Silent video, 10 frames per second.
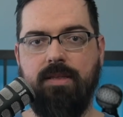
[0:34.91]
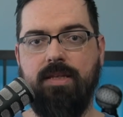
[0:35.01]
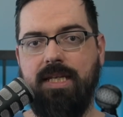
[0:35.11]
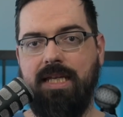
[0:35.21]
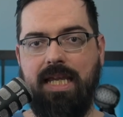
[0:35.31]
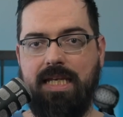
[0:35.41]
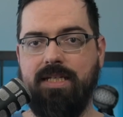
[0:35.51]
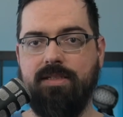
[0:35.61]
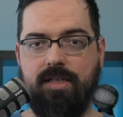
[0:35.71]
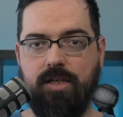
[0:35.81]
and then heated
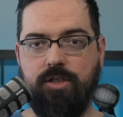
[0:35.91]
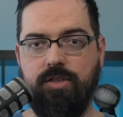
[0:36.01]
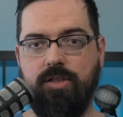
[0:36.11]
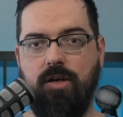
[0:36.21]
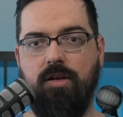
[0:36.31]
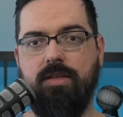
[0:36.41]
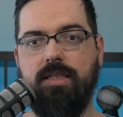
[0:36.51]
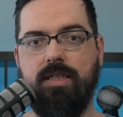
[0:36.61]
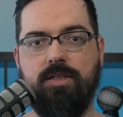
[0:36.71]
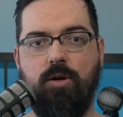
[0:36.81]
discussions on the
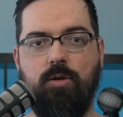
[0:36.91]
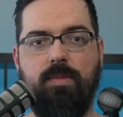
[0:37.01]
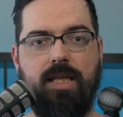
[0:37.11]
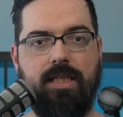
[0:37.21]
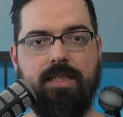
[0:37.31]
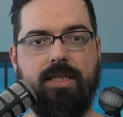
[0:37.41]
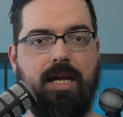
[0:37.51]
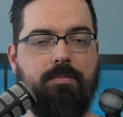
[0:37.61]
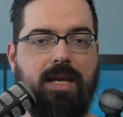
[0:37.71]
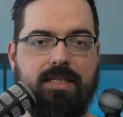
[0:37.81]
Linux kernel mailing list
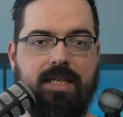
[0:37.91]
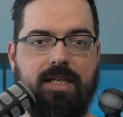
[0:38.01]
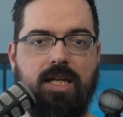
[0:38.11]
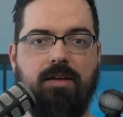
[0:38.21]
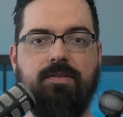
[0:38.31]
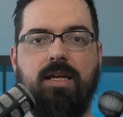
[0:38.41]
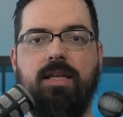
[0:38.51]
got messy enough